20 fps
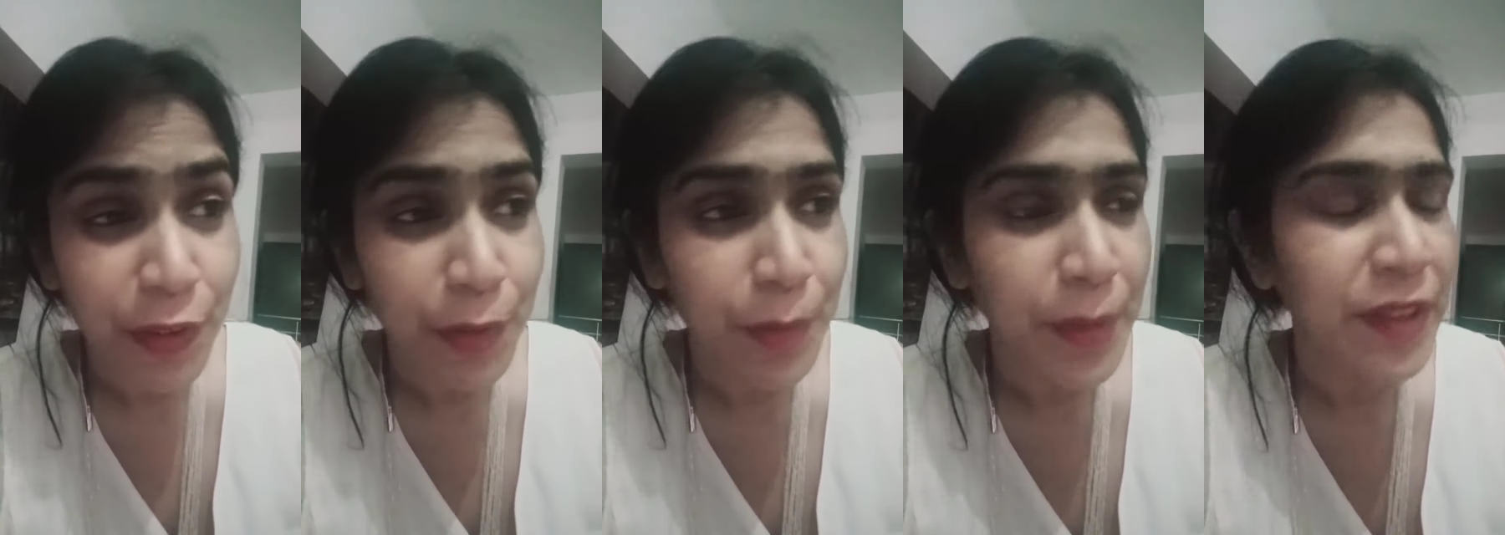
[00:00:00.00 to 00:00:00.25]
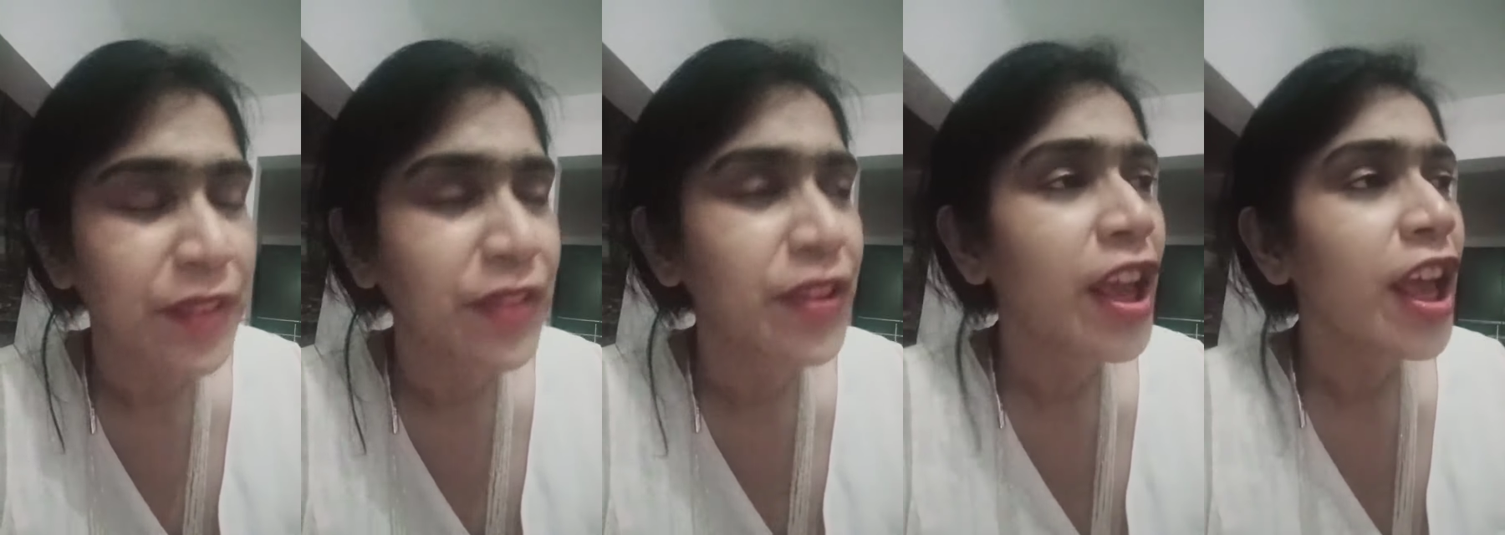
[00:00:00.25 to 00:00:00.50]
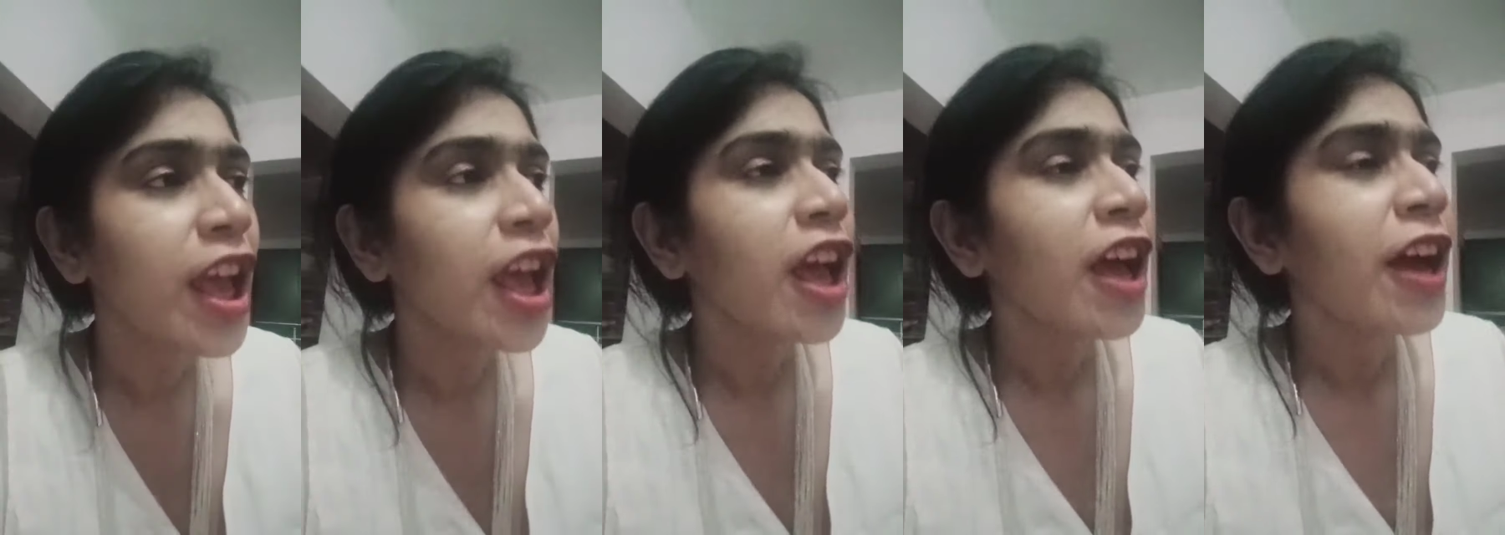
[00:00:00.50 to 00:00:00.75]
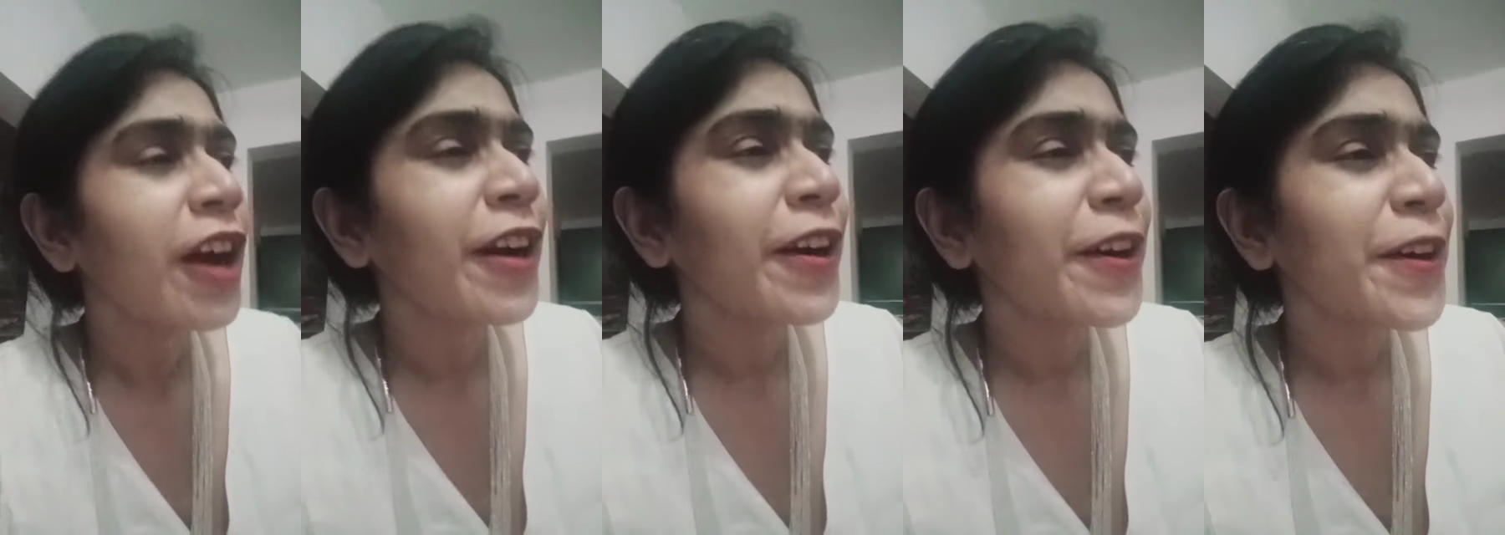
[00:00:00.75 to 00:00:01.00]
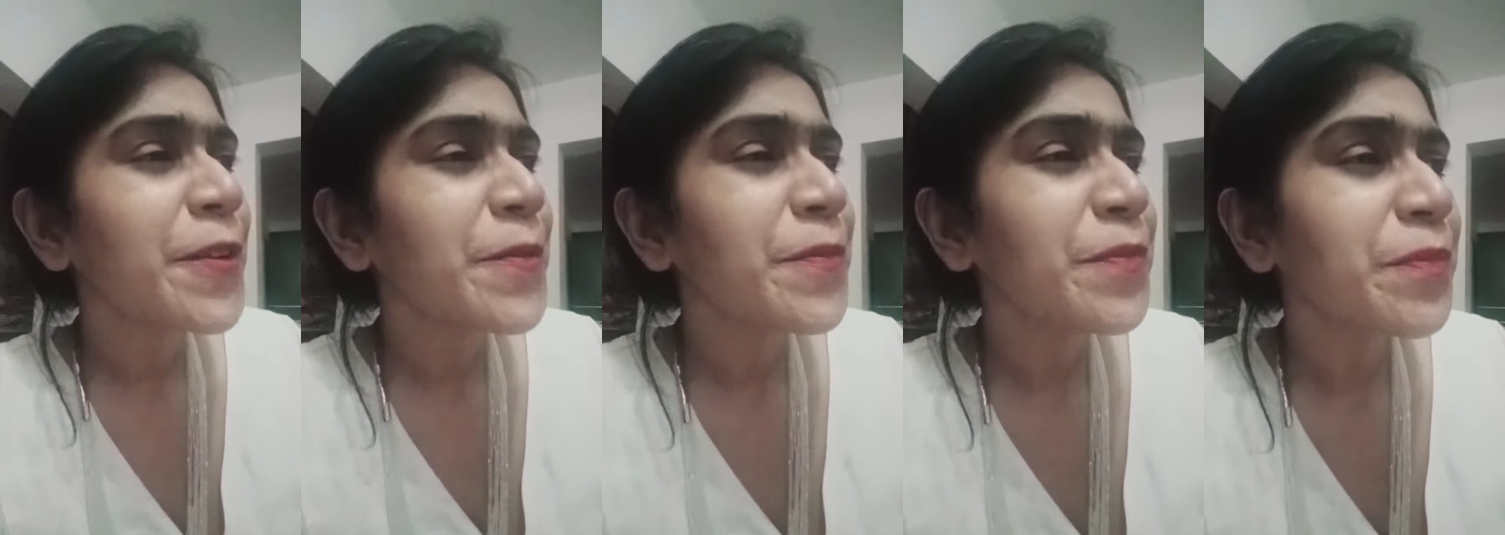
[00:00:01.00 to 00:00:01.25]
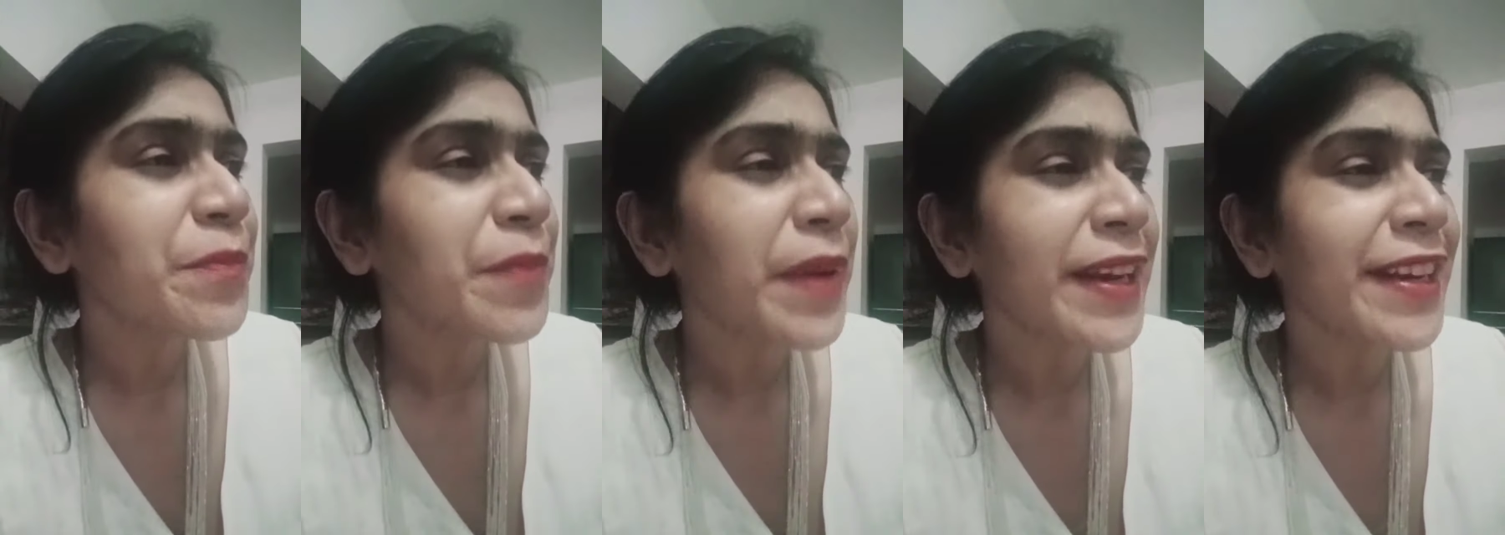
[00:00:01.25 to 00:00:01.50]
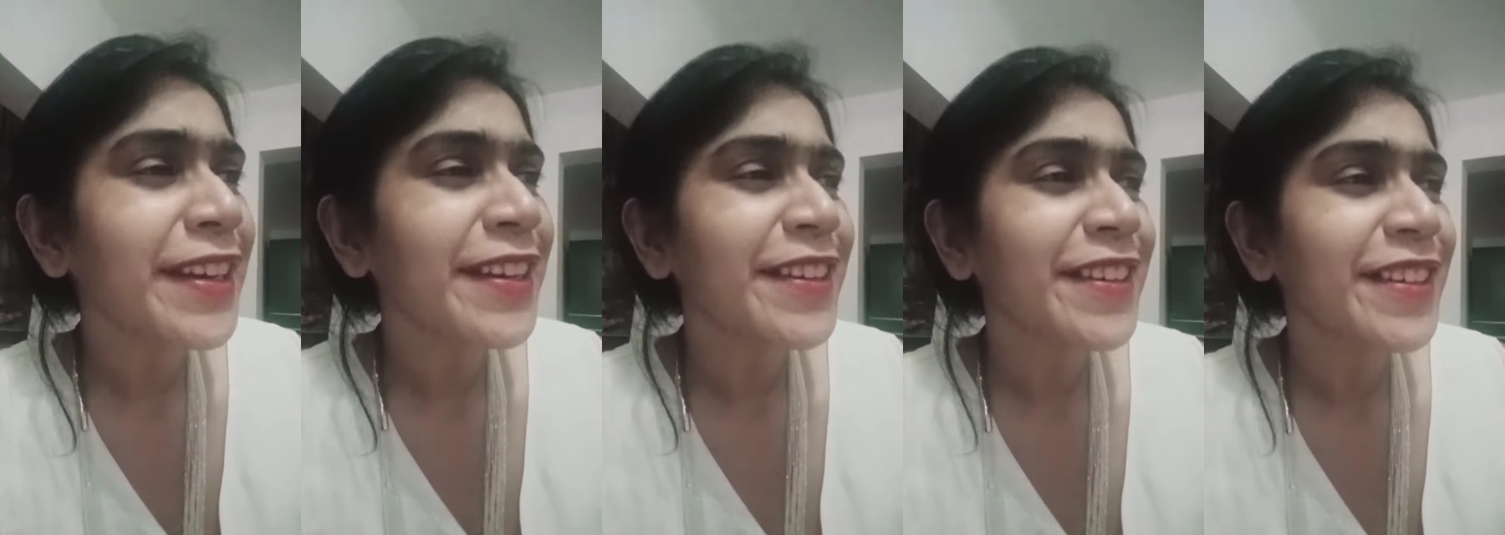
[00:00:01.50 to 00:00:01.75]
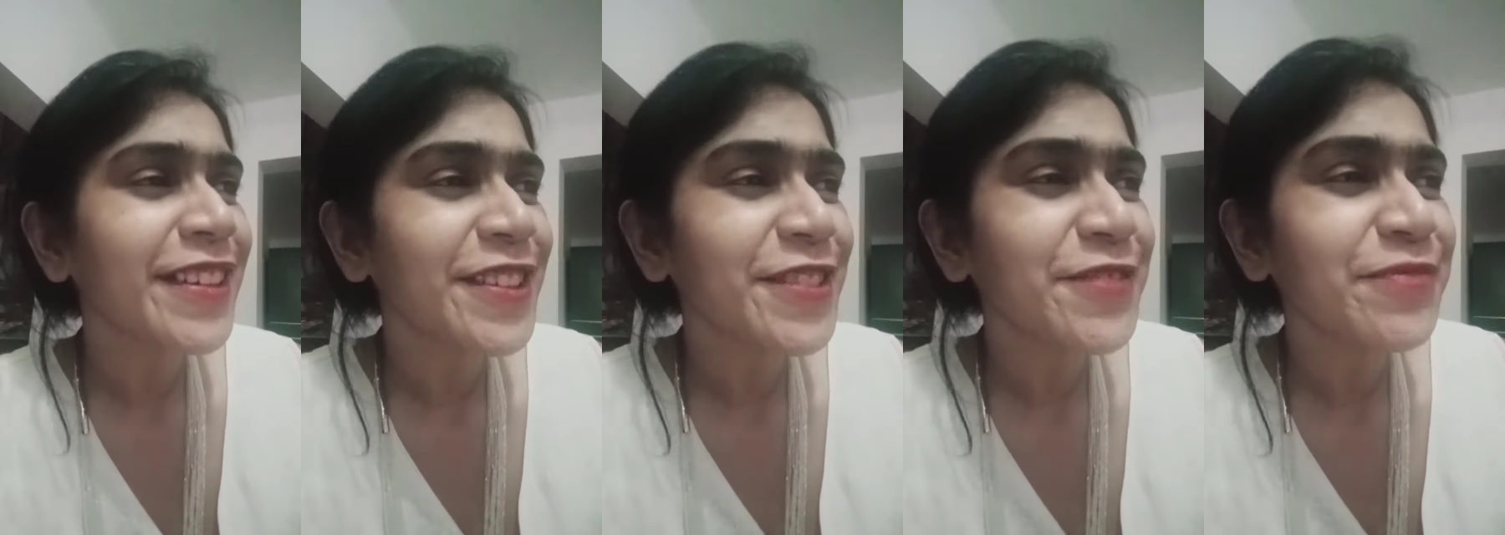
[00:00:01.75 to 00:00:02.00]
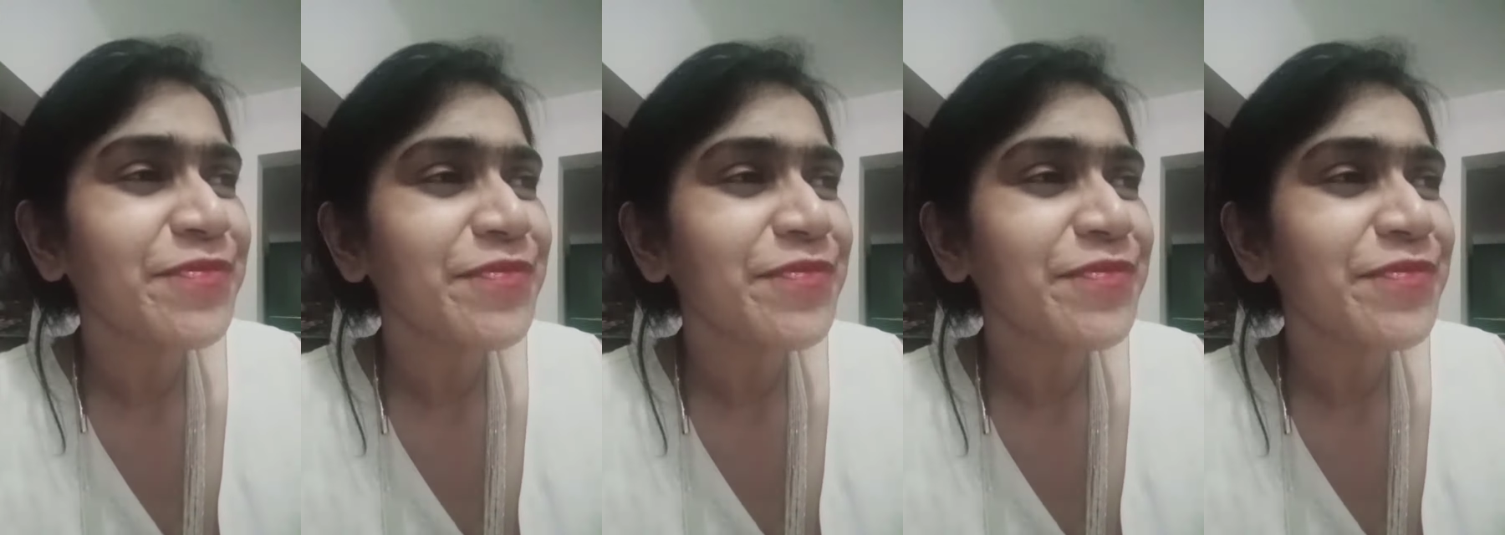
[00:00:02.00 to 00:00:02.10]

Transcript: space. But the